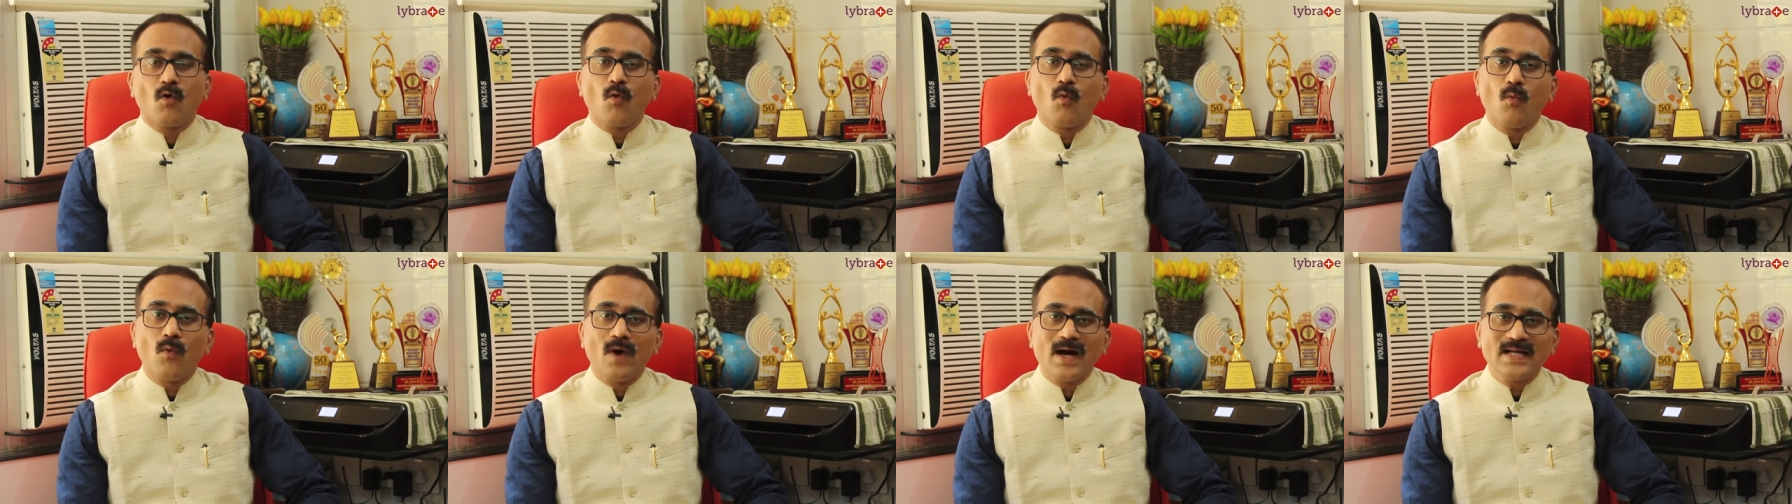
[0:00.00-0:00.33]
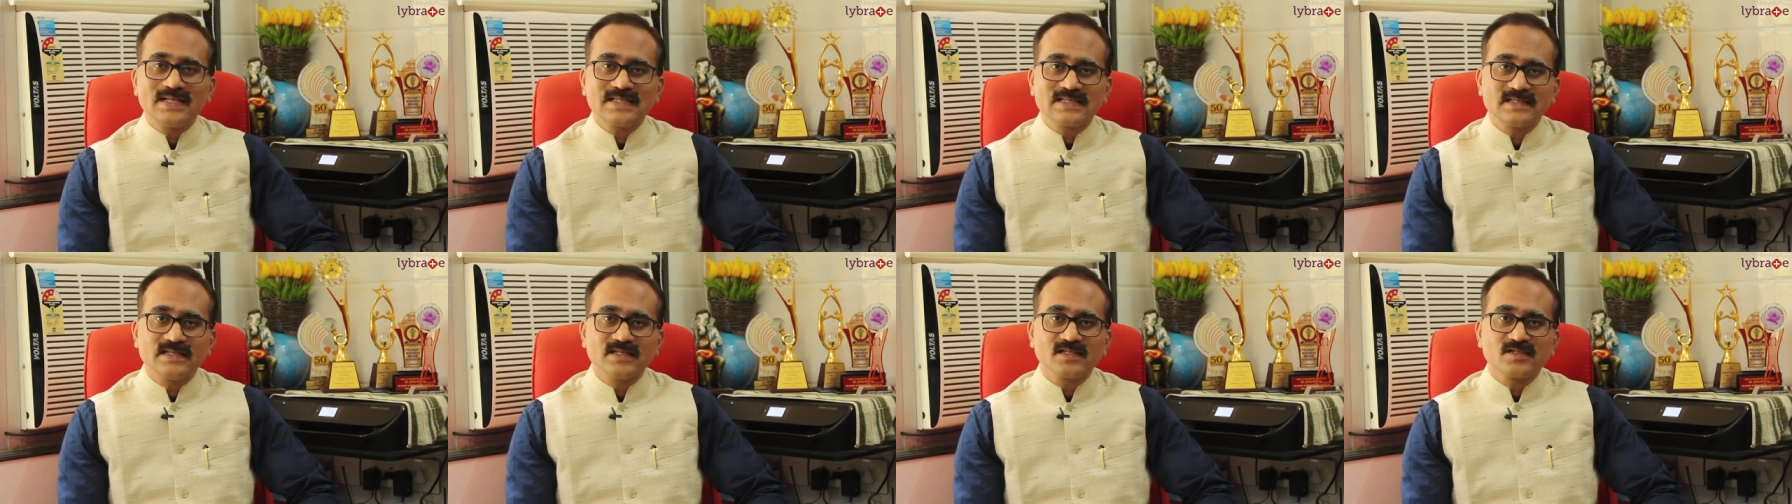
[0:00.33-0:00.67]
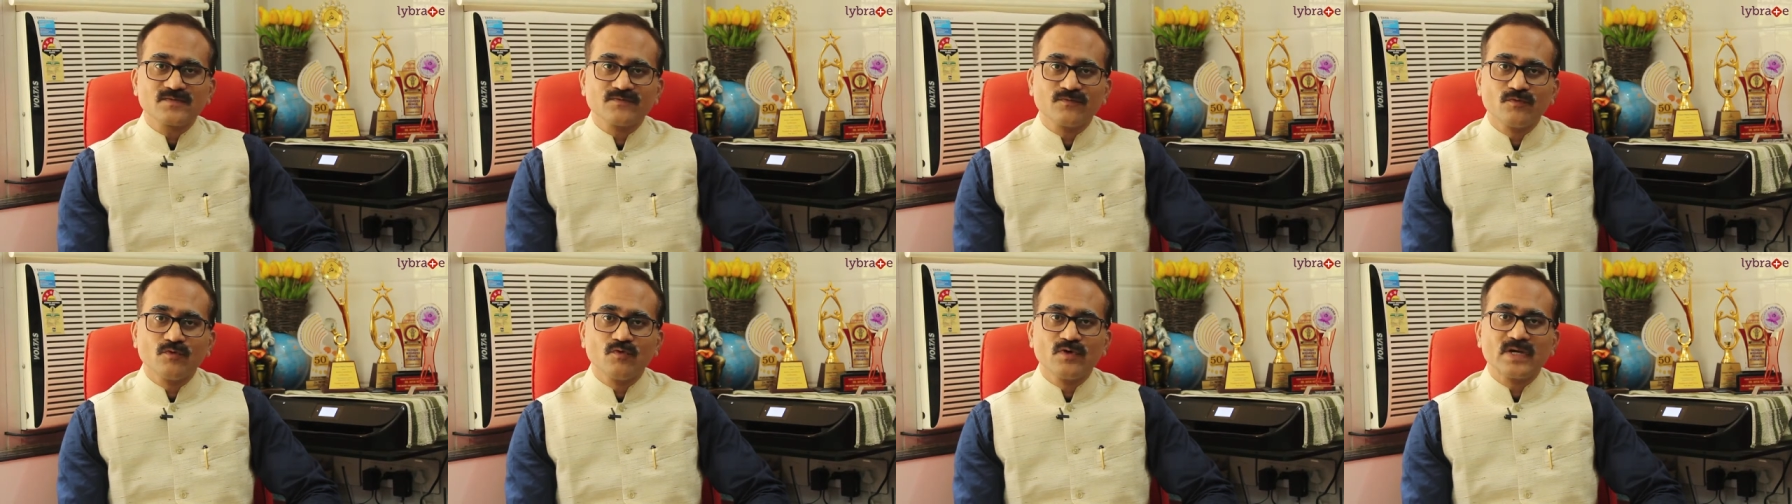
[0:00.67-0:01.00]
once
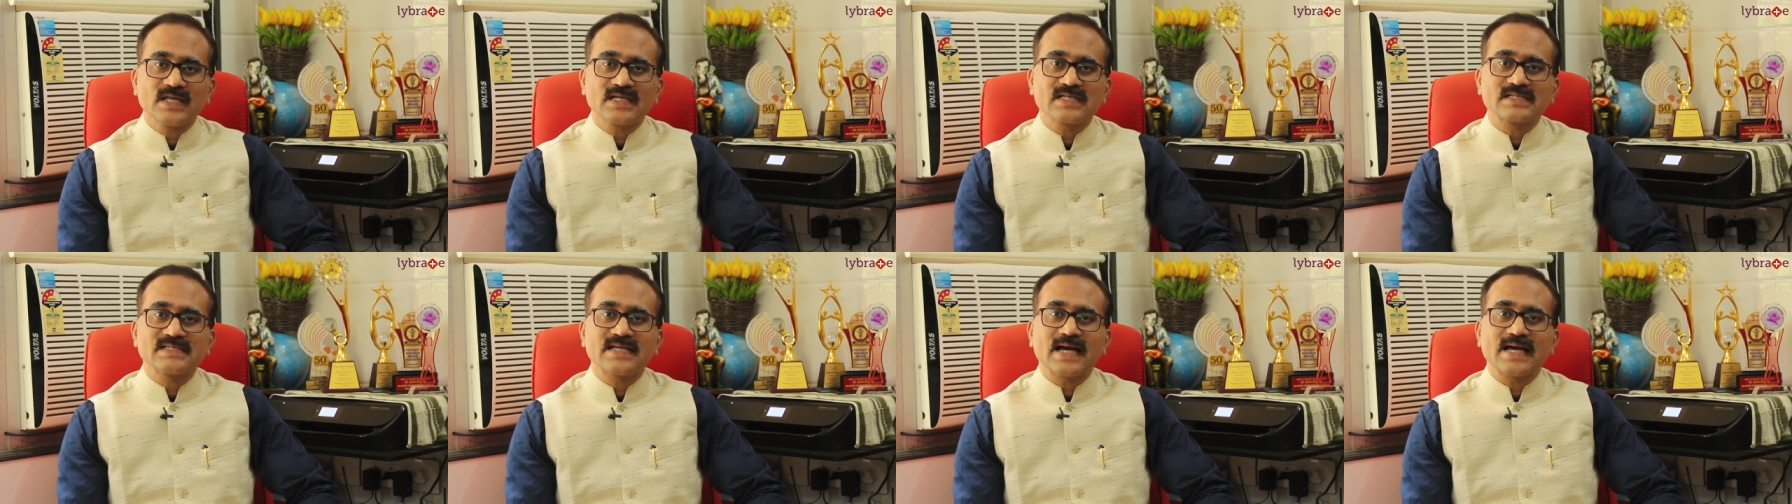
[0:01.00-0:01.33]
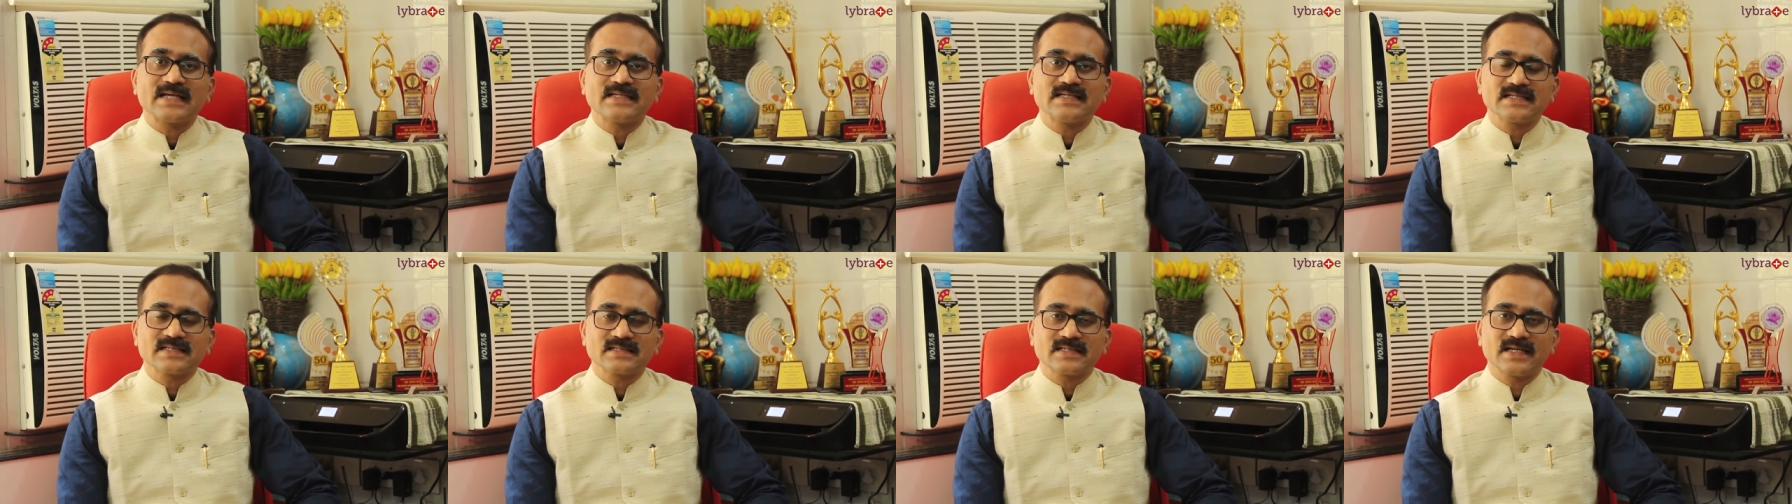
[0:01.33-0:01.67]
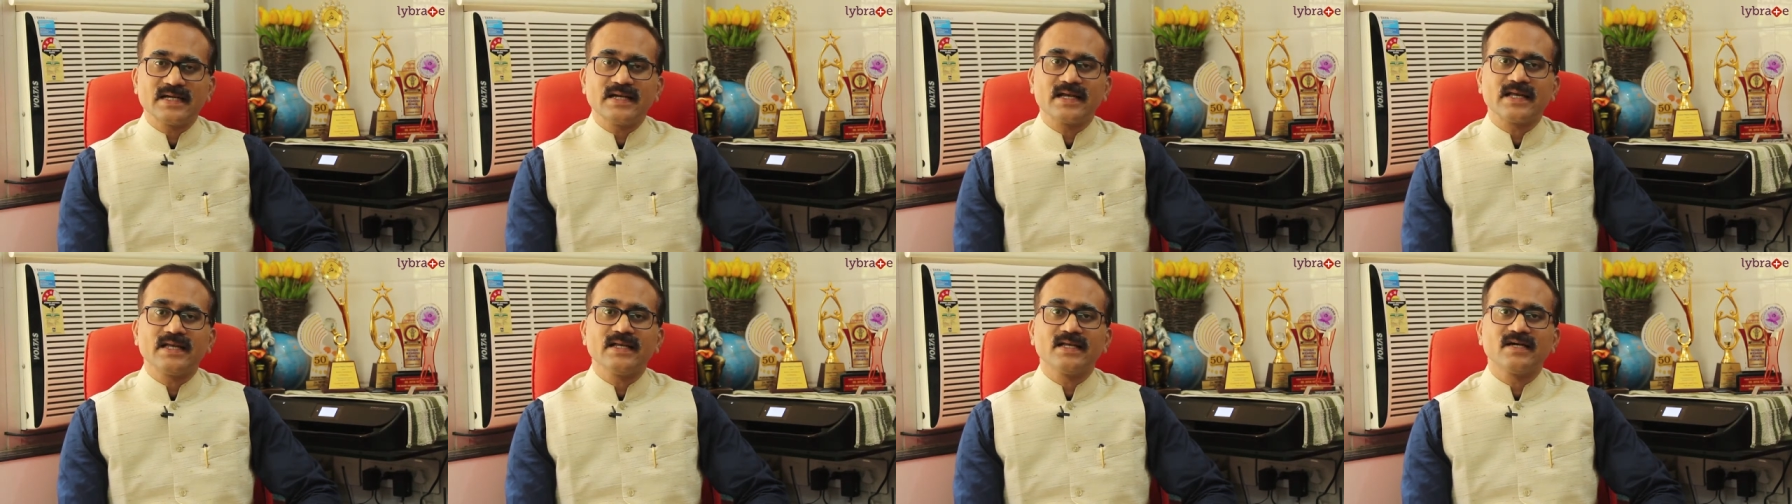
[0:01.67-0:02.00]
this food is
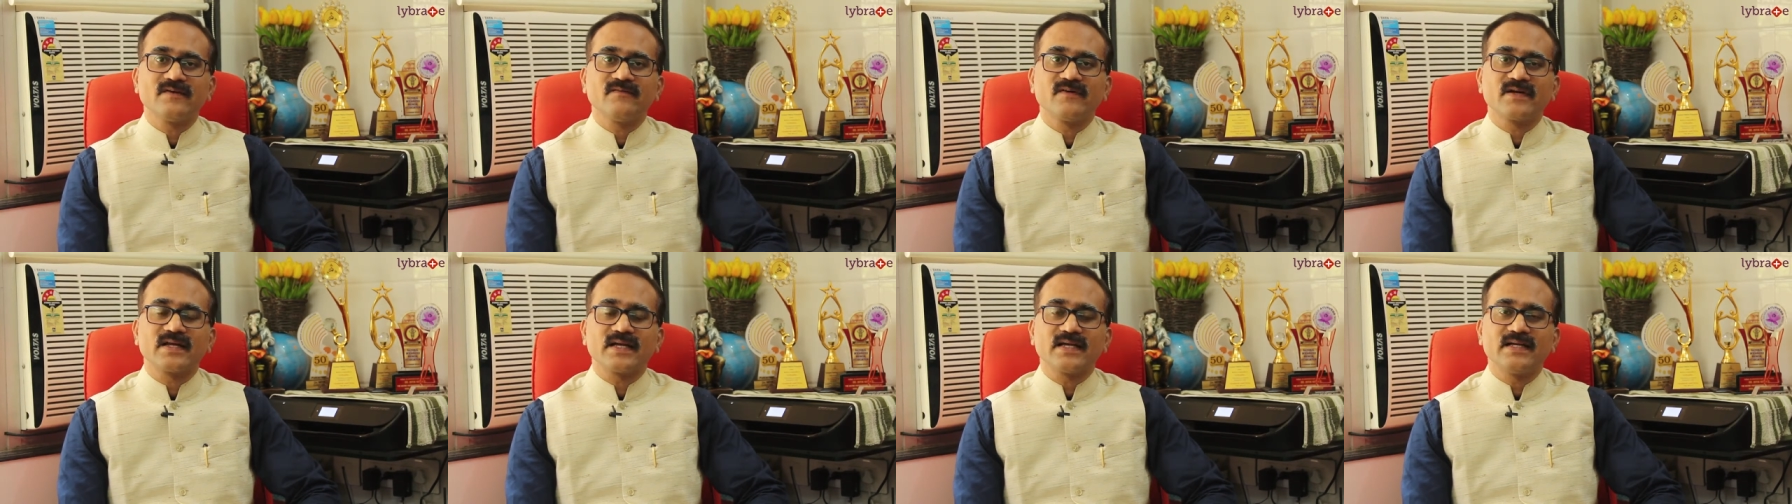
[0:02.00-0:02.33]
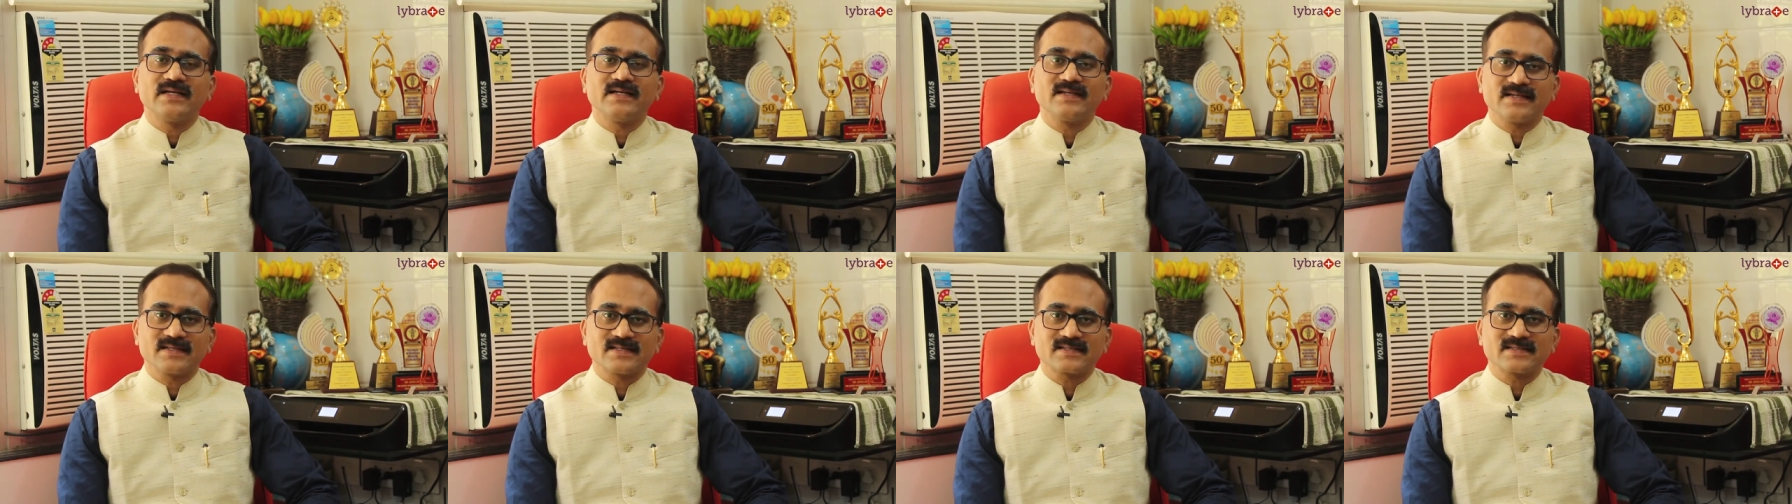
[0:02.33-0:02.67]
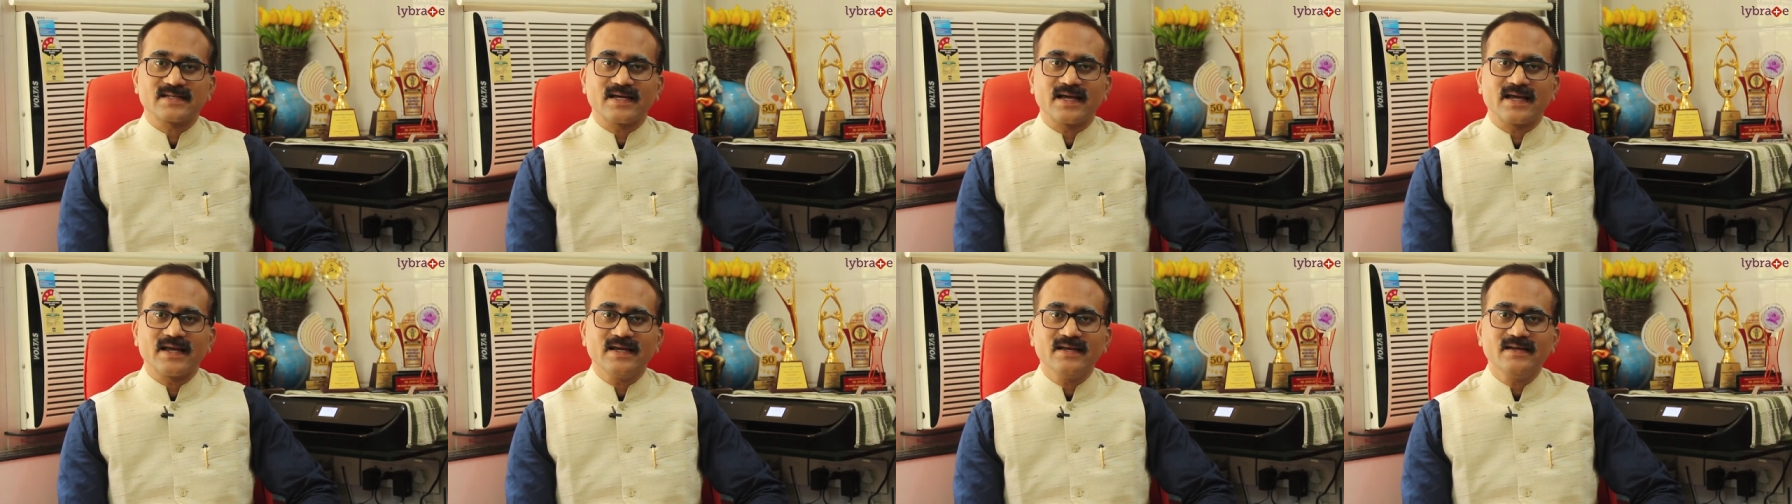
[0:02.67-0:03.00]
digested in our
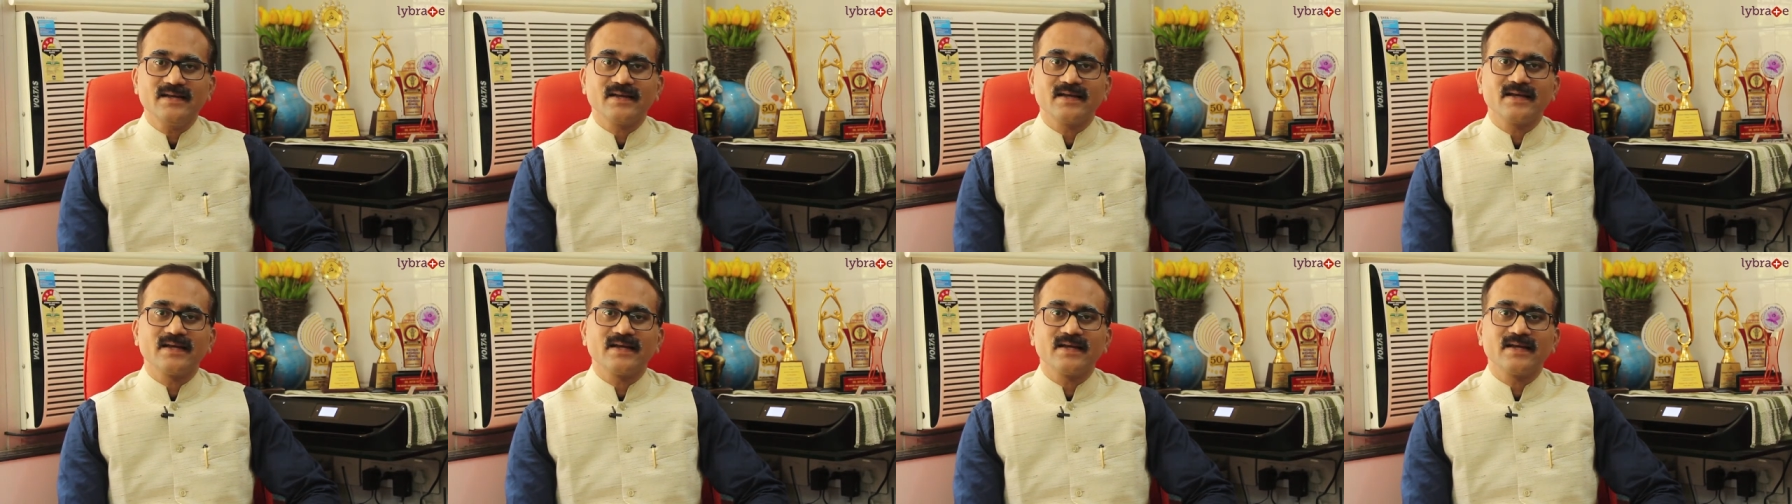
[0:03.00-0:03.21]
intestine,